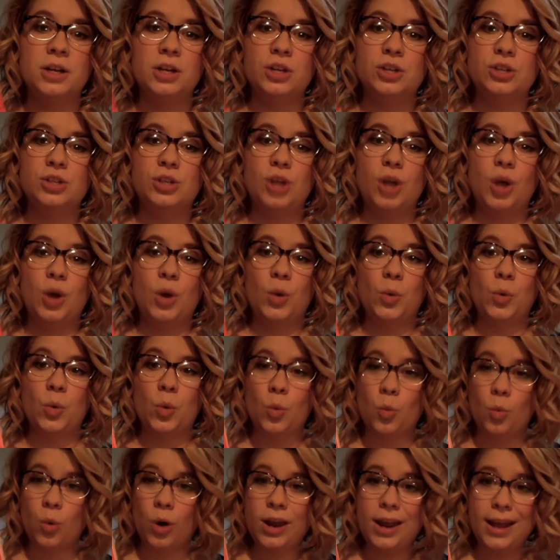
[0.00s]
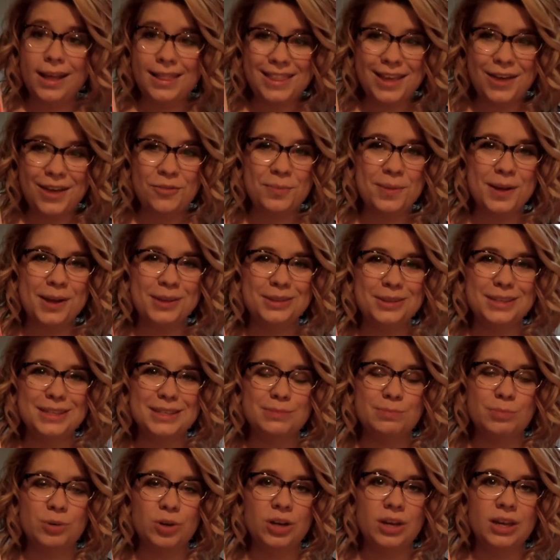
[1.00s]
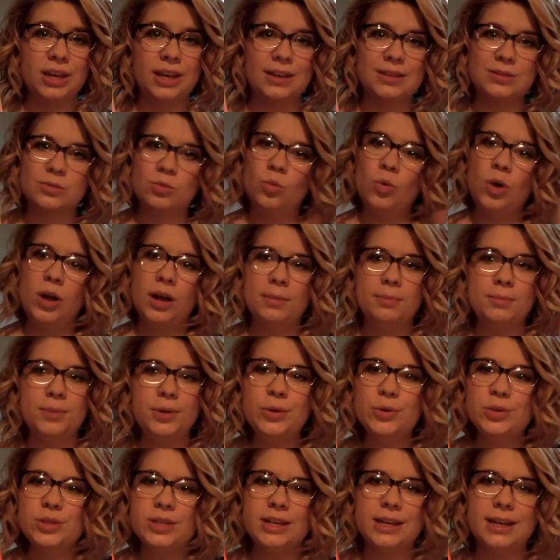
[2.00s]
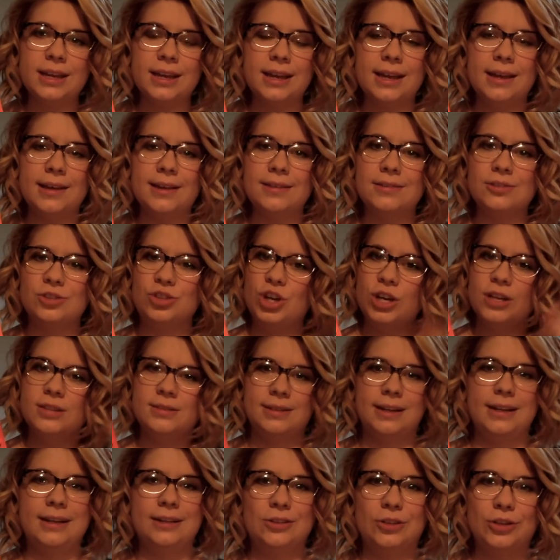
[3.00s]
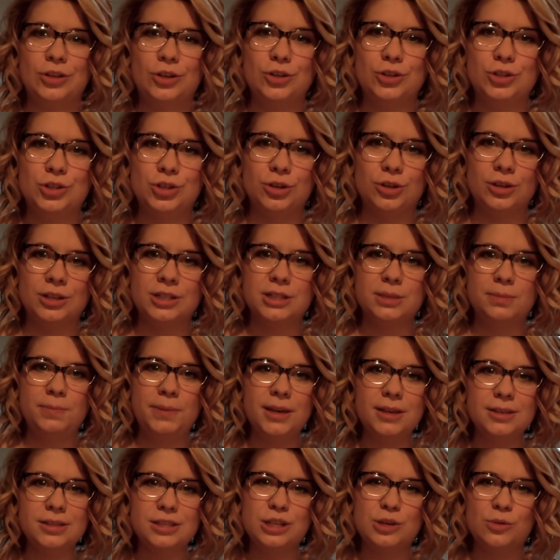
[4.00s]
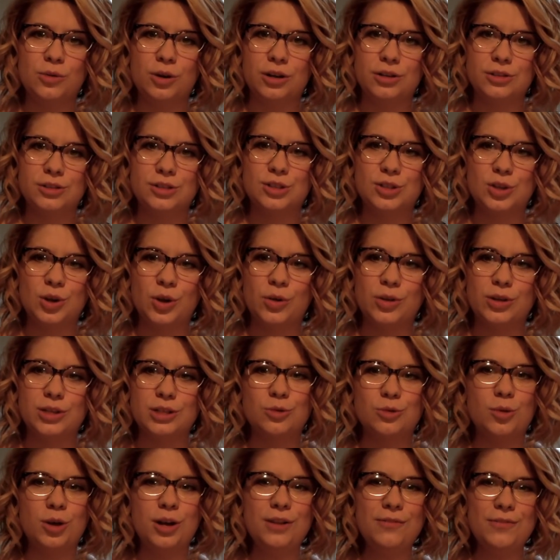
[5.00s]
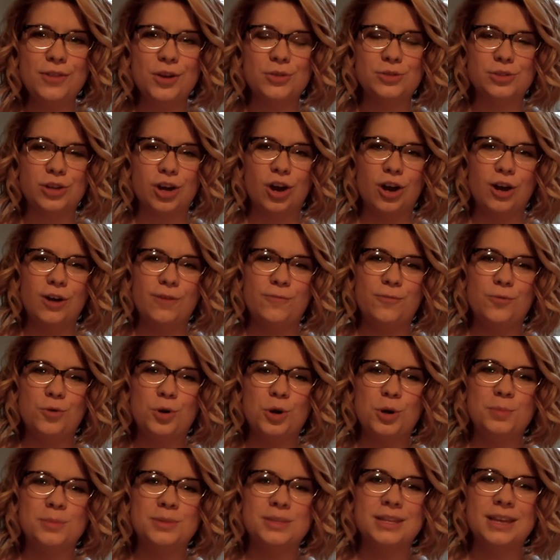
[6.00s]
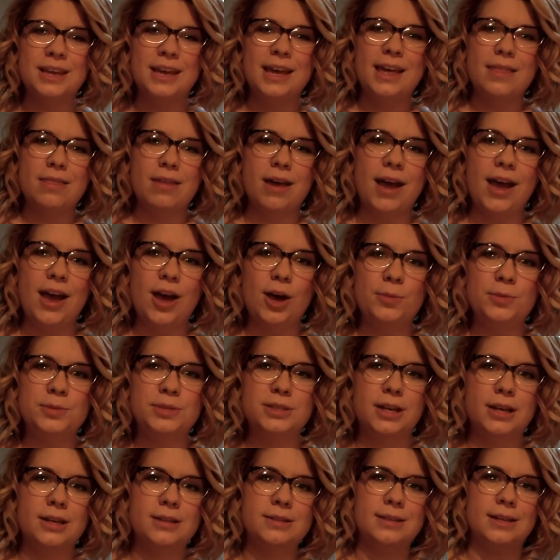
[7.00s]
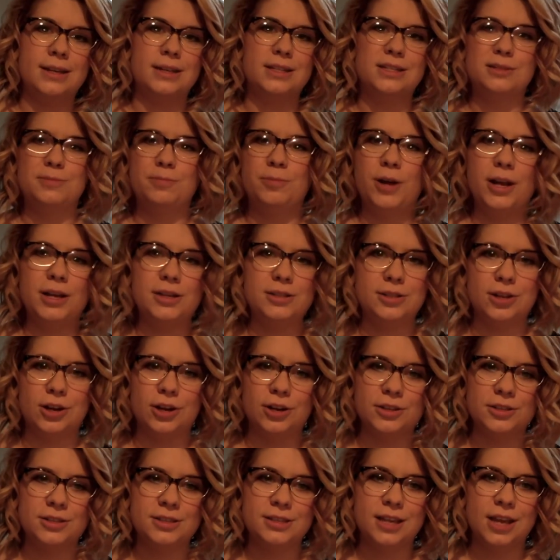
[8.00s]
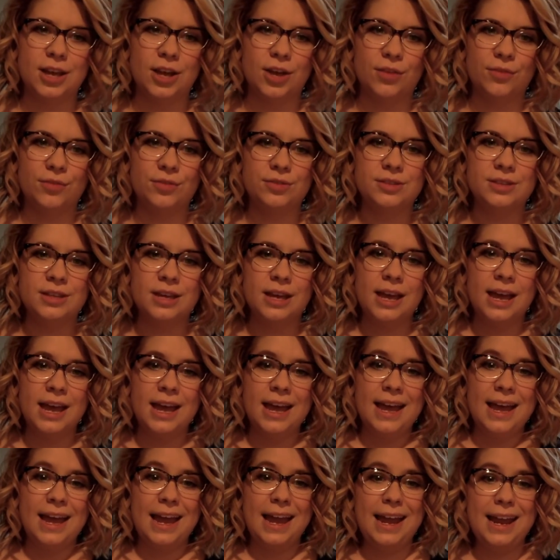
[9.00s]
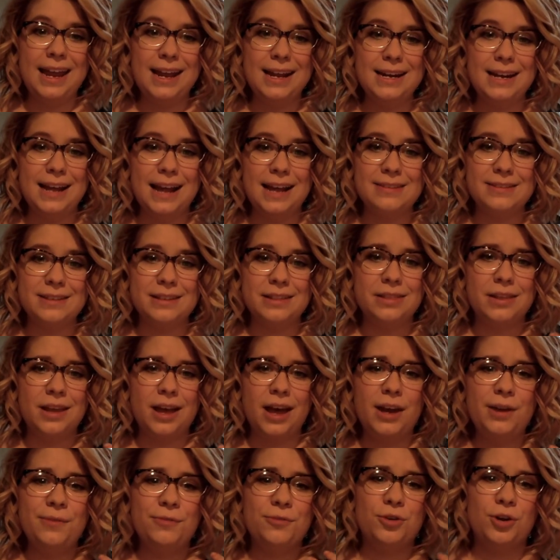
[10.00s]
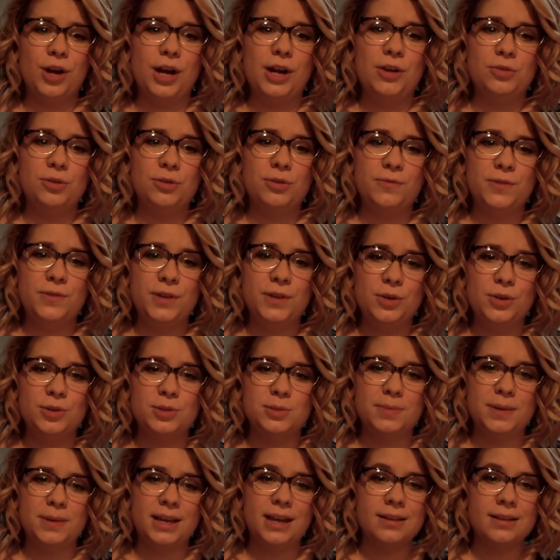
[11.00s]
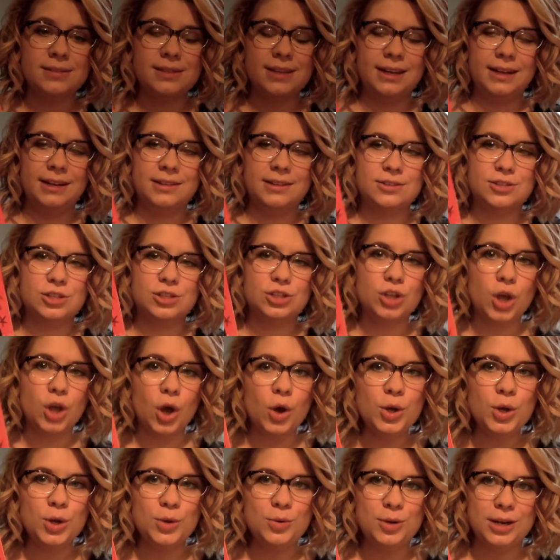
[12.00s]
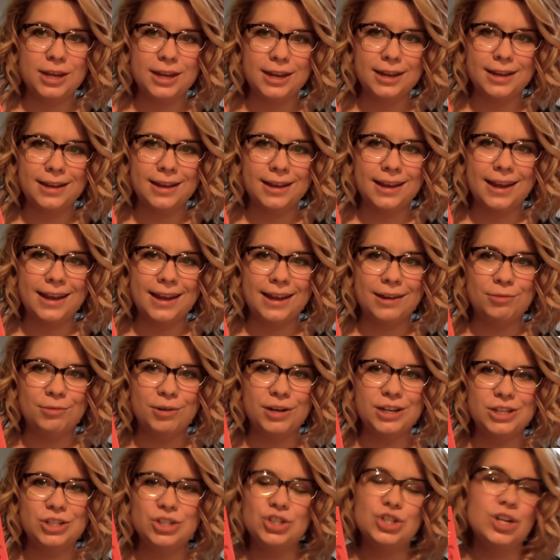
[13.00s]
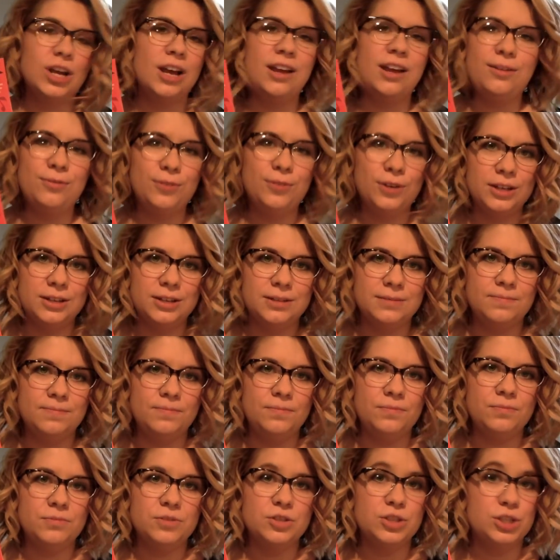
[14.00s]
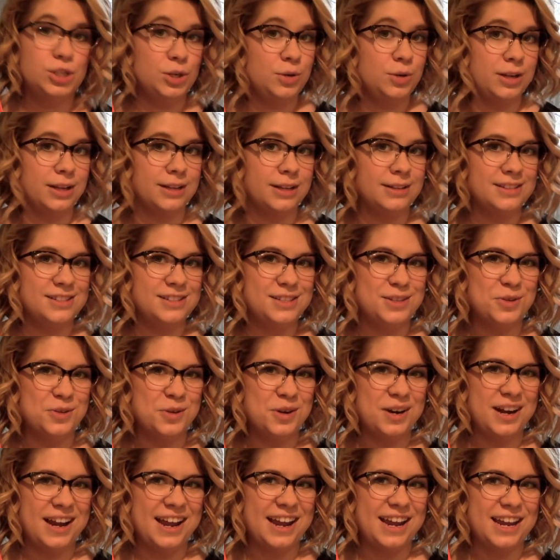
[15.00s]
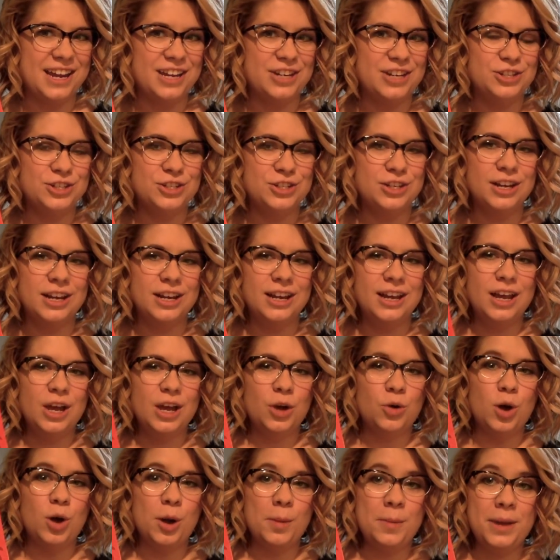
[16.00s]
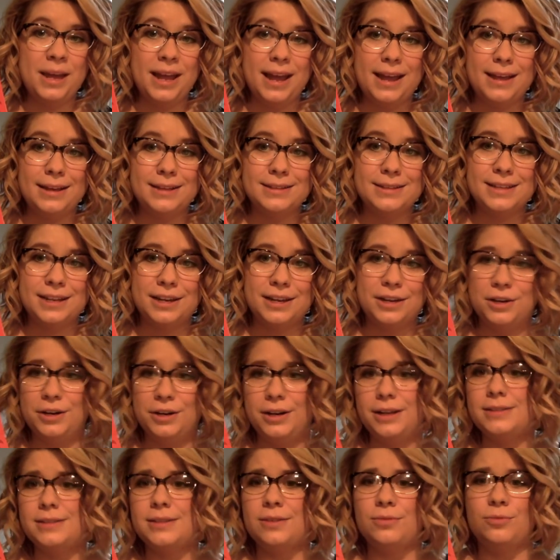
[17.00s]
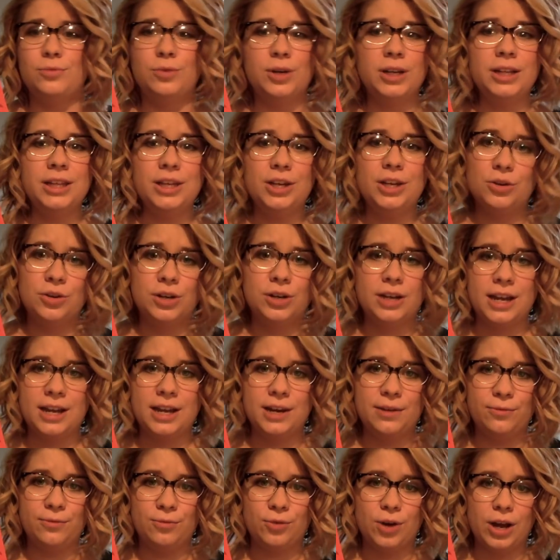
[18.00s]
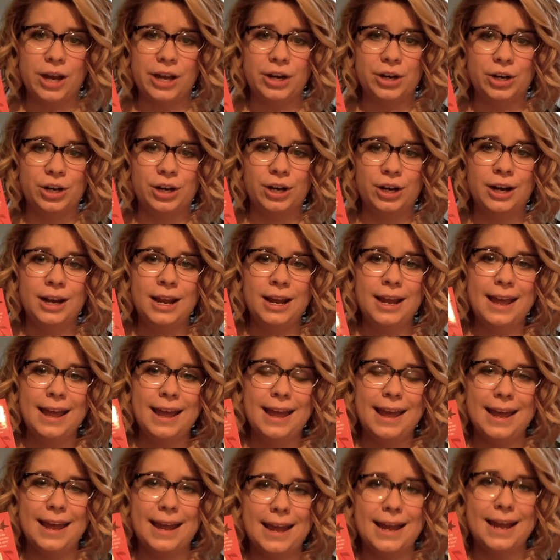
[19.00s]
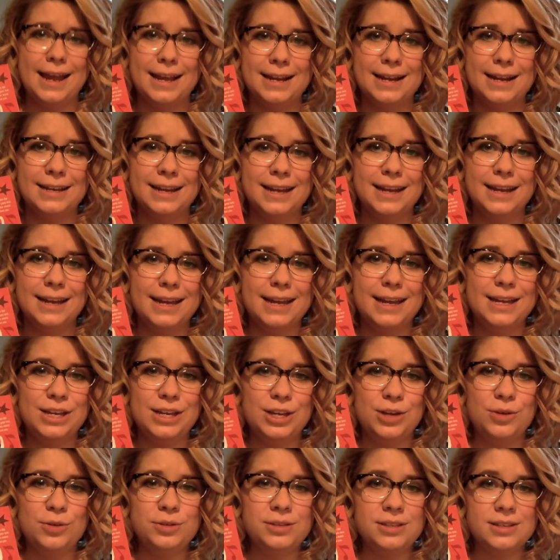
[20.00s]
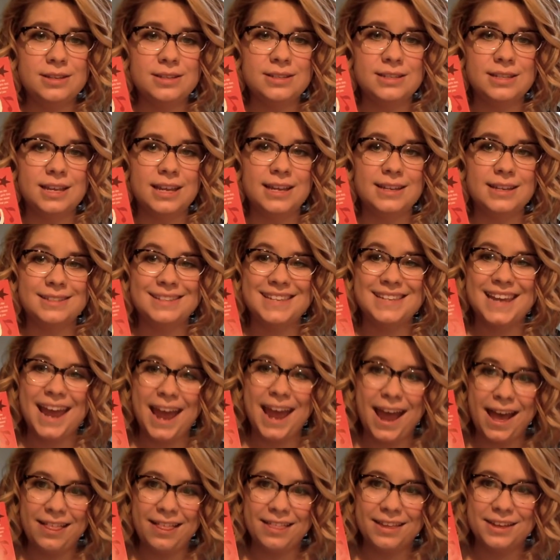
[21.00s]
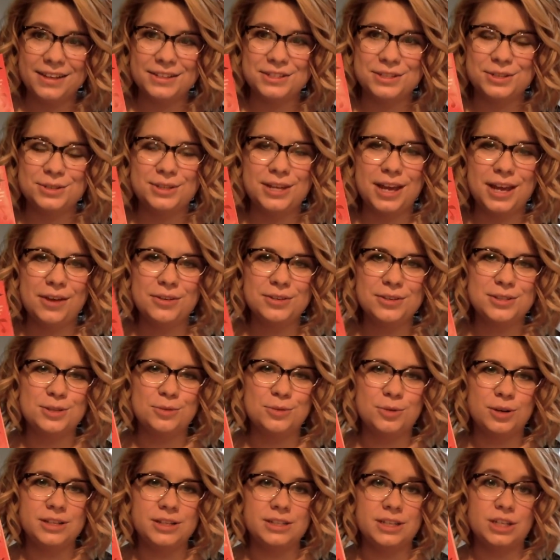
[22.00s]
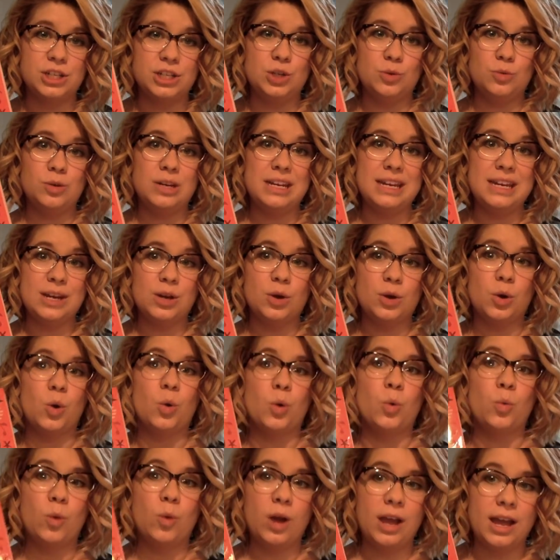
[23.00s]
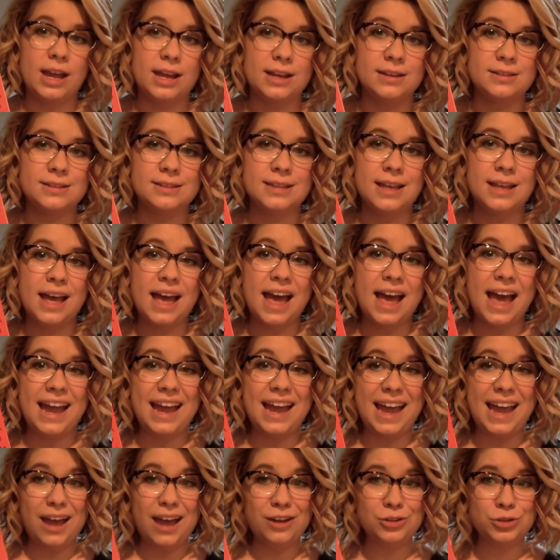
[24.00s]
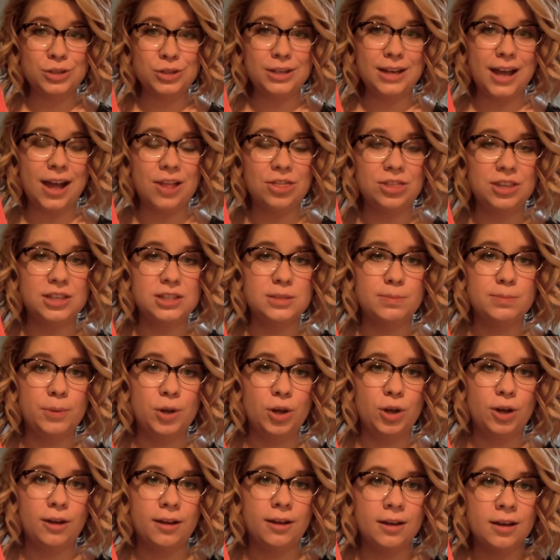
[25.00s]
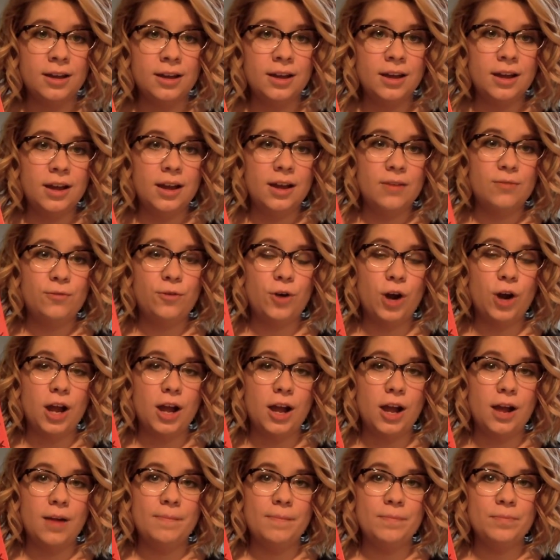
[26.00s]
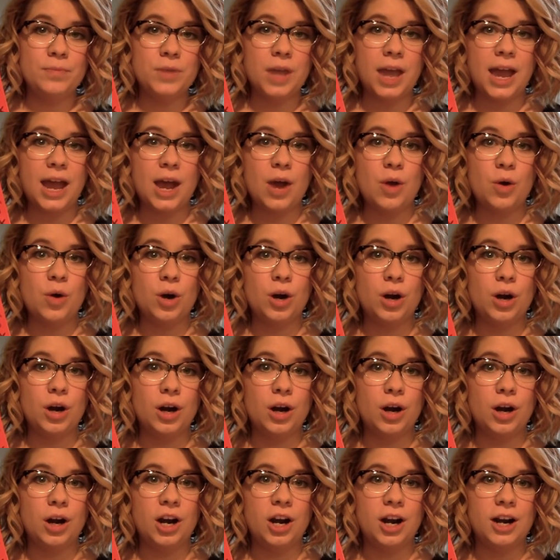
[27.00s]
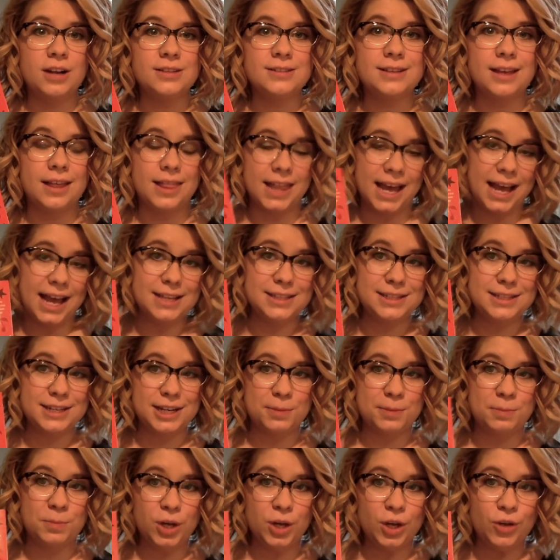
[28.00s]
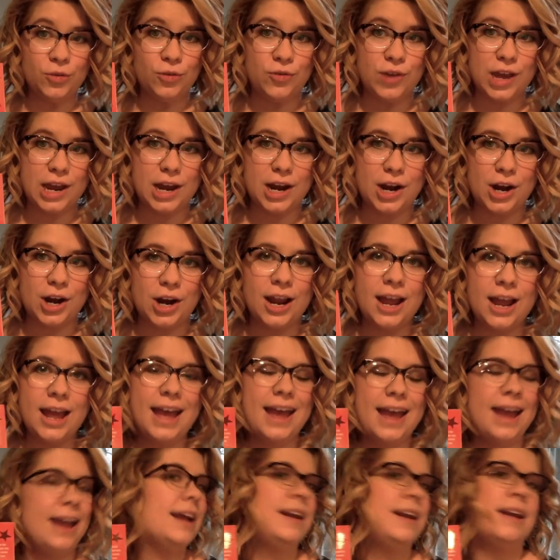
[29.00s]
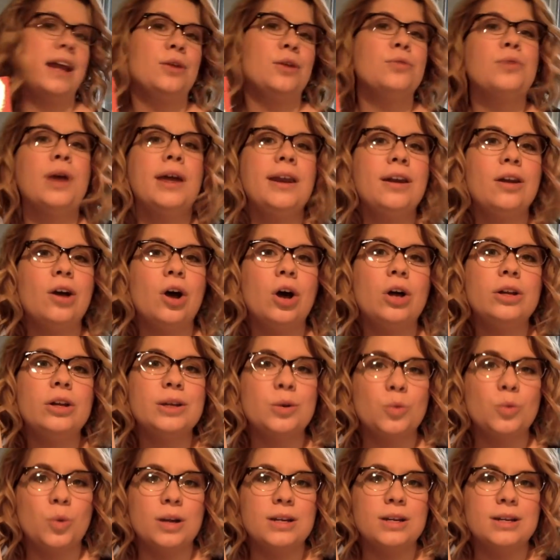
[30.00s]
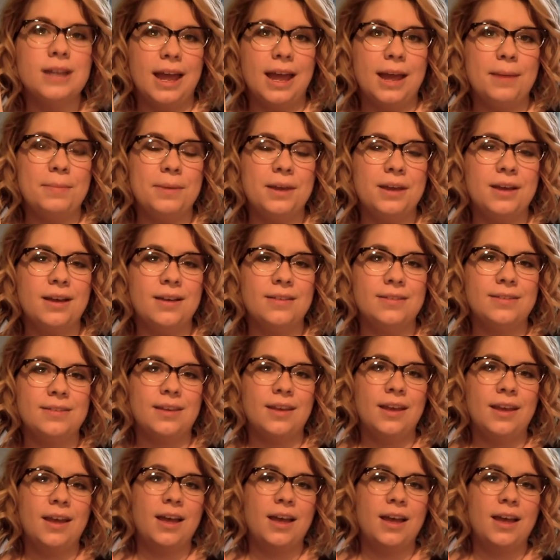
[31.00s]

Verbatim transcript: So, what I love about this book is one, music is just like literature. It speaks to our soul. It's one of those art forms that helps us express ourselves. And it has a lot of great reviews because it is so unique and written just for students your age Kwame Alexander is a really creative writer, and he uses his talent to tell stories in unique ways. I actually got this book from our Scholastic Book Fair, and I read it all in one day because